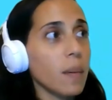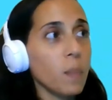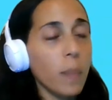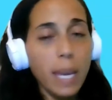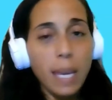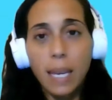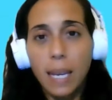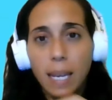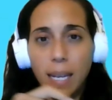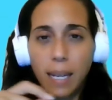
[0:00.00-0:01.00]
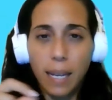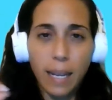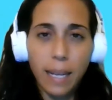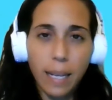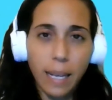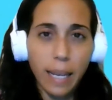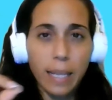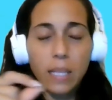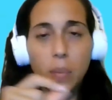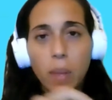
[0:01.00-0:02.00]
making like
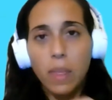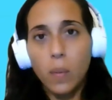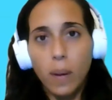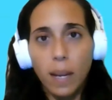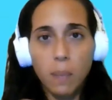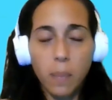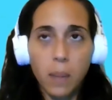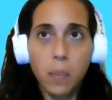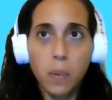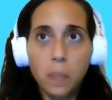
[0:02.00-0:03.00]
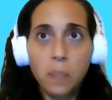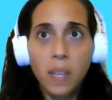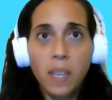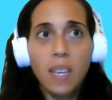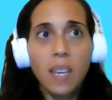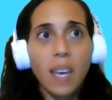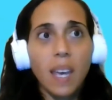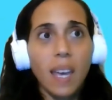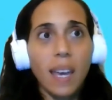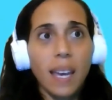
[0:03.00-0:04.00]
links with the right people.
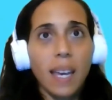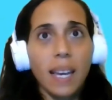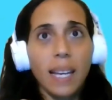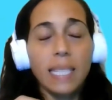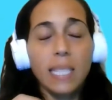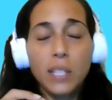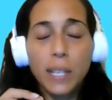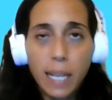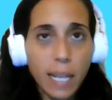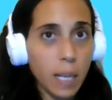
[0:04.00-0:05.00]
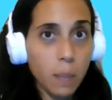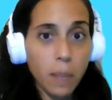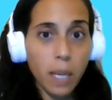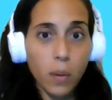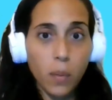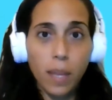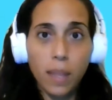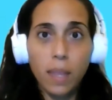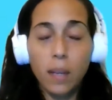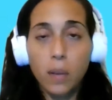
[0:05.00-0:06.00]
And she linked me
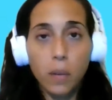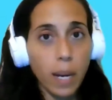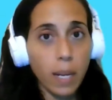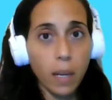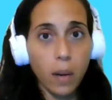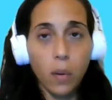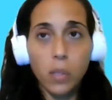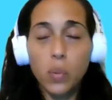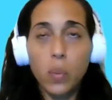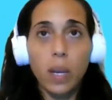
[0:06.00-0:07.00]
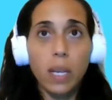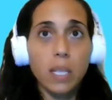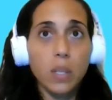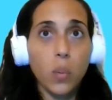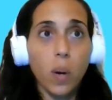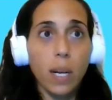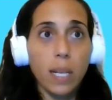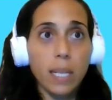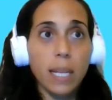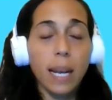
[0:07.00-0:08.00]
with a great coach, which
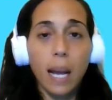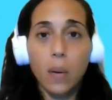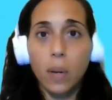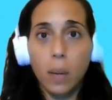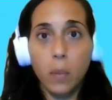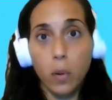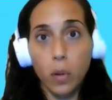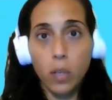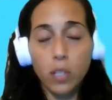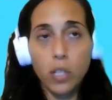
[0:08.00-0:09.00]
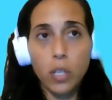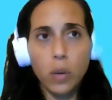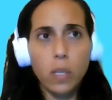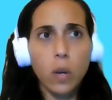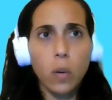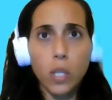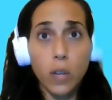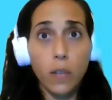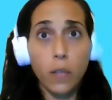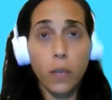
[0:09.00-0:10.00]
was Laura Moros. She was
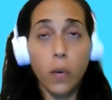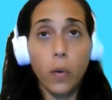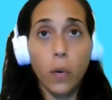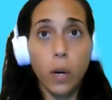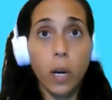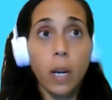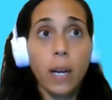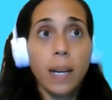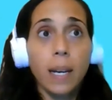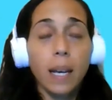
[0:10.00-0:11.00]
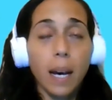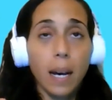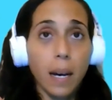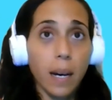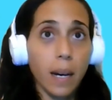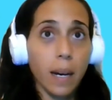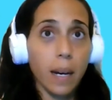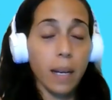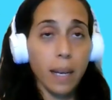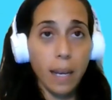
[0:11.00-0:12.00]
coaching for
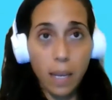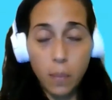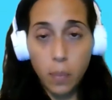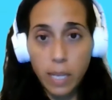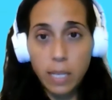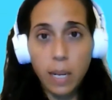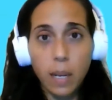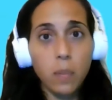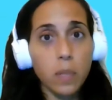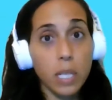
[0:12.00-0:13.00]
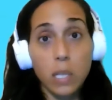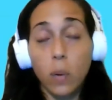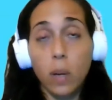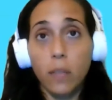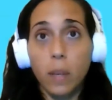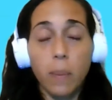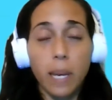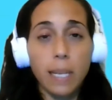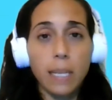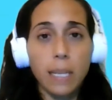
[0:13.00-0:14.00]
Callipolis Club, which is one of the
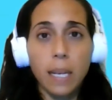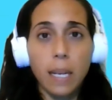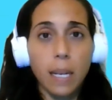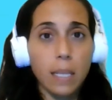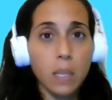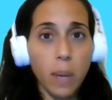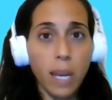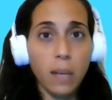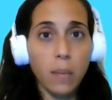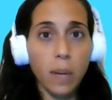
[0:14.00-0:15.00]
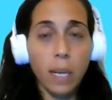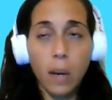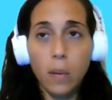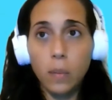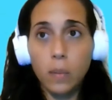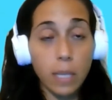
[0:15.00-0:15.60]
best in Spain right now,